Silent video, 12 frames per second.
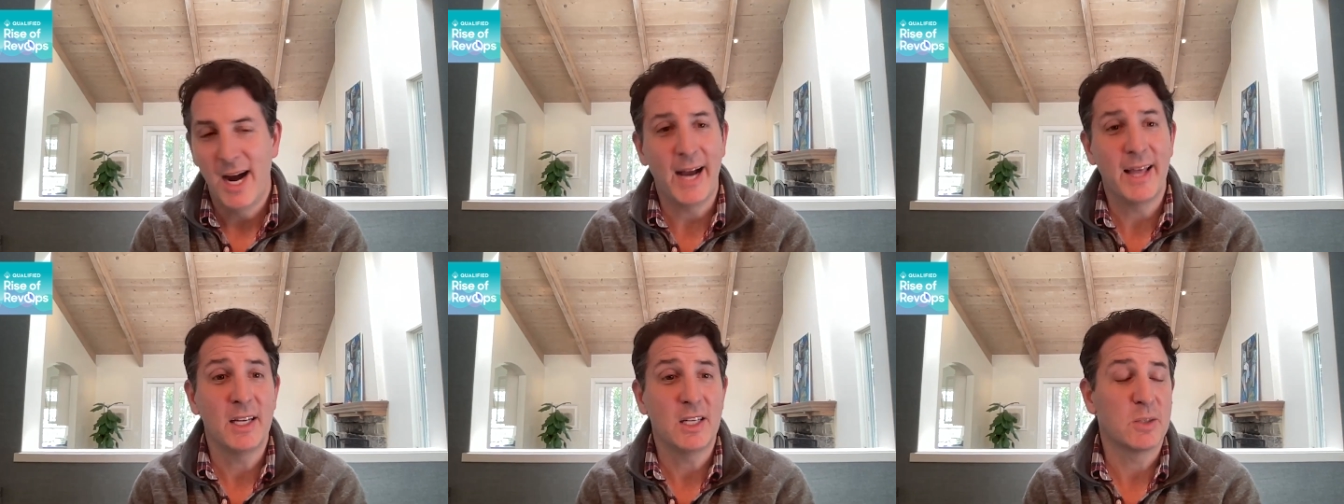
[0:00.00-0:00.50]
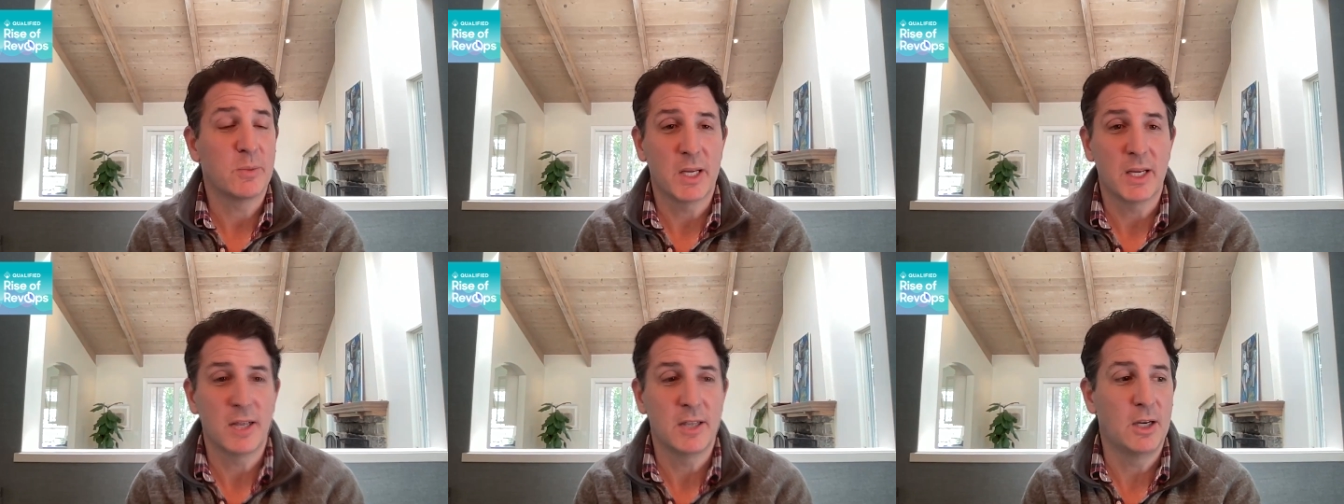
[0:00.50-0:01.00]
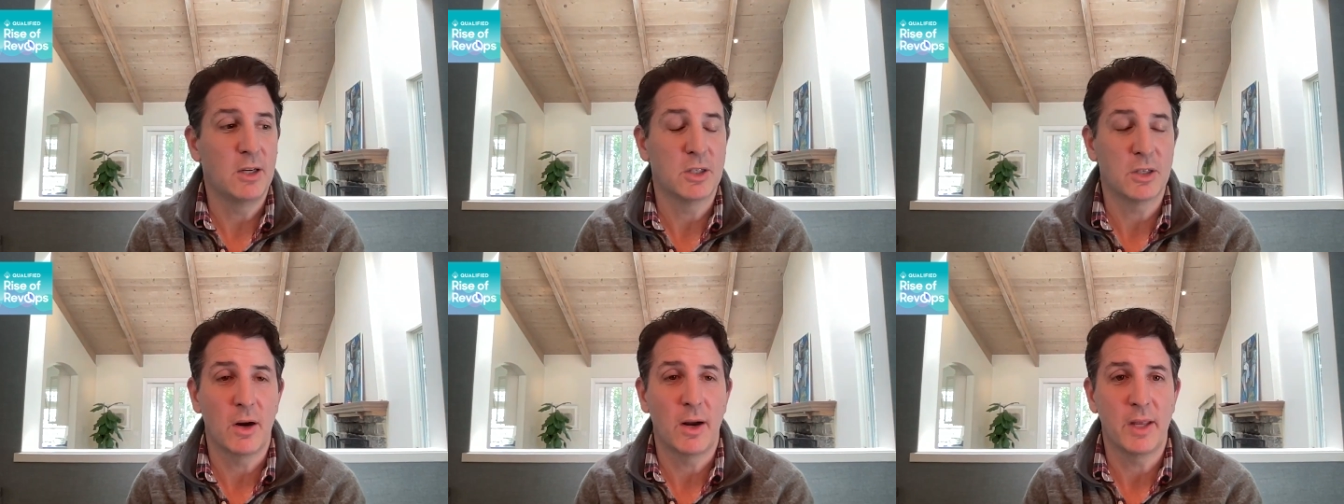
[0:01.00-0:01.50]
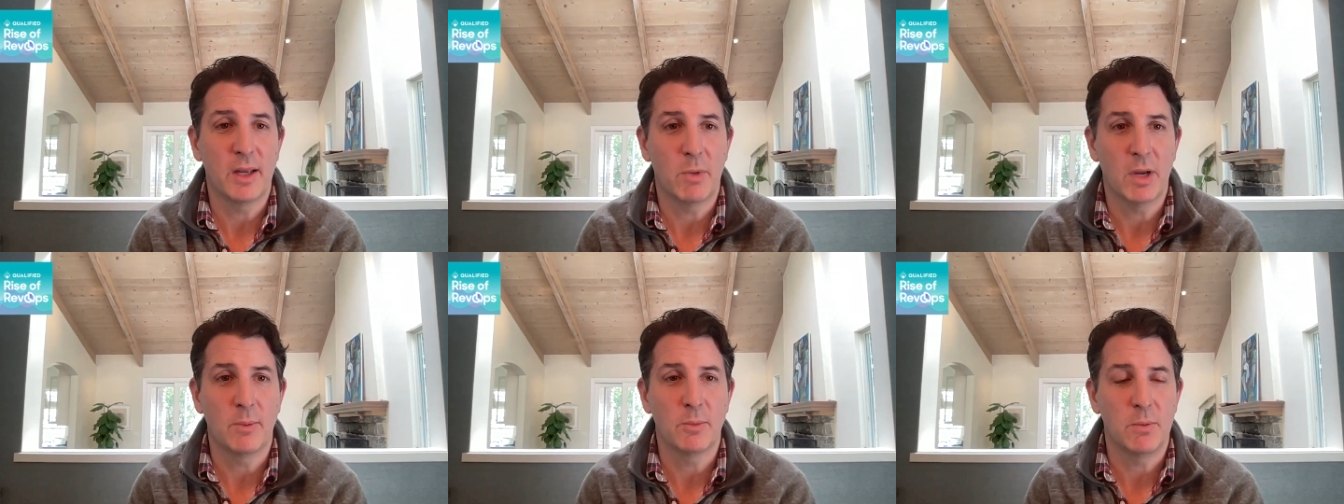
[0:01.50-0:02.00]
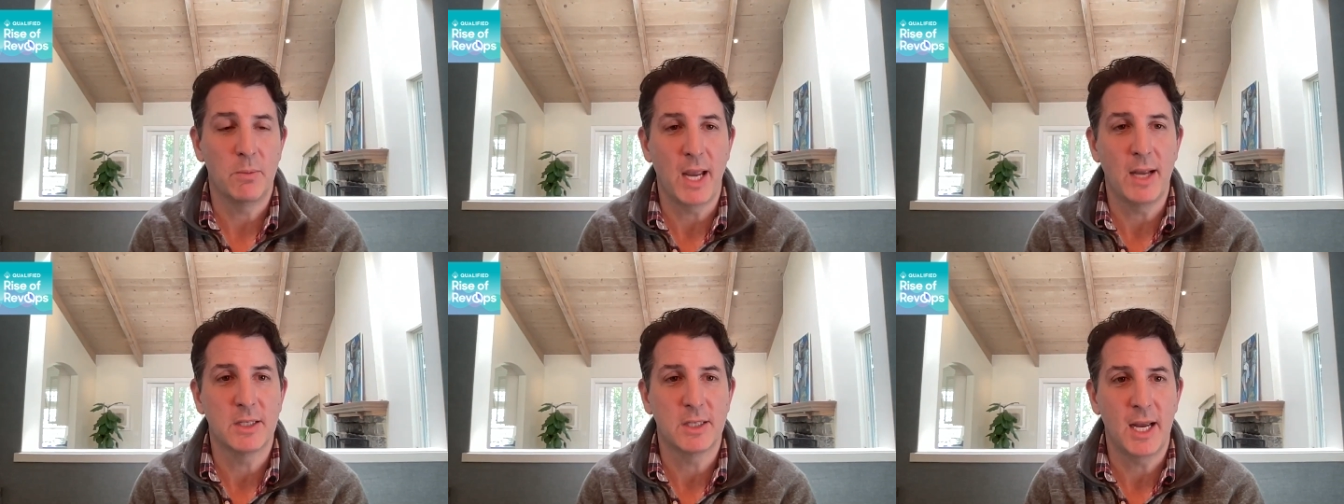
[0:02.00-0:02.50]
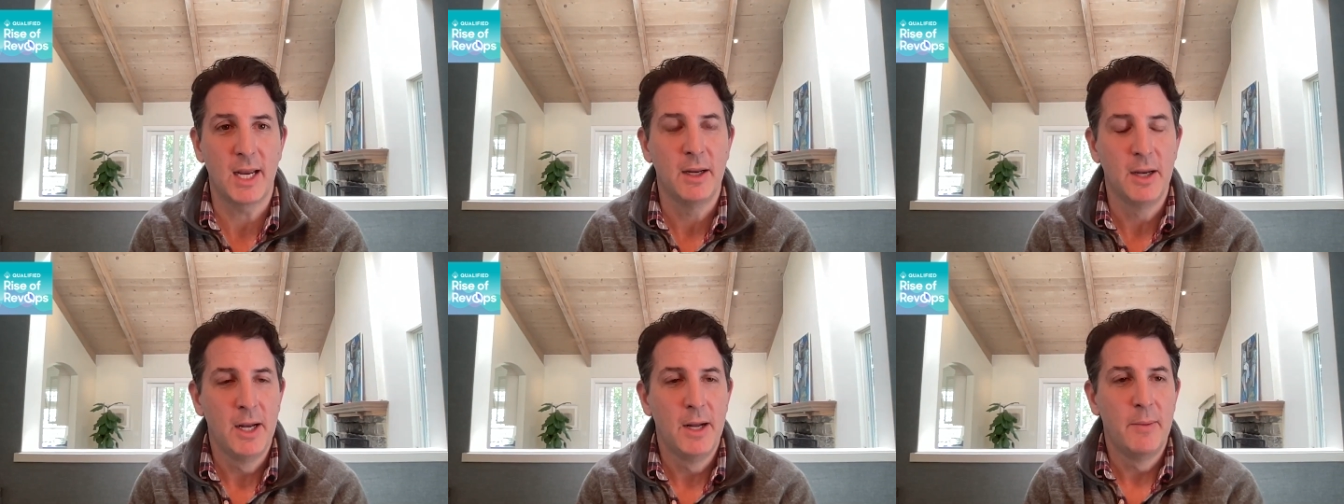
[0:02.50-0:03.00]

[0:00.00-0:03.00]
I think just be, continues to grow. I think it becomes a mainstay.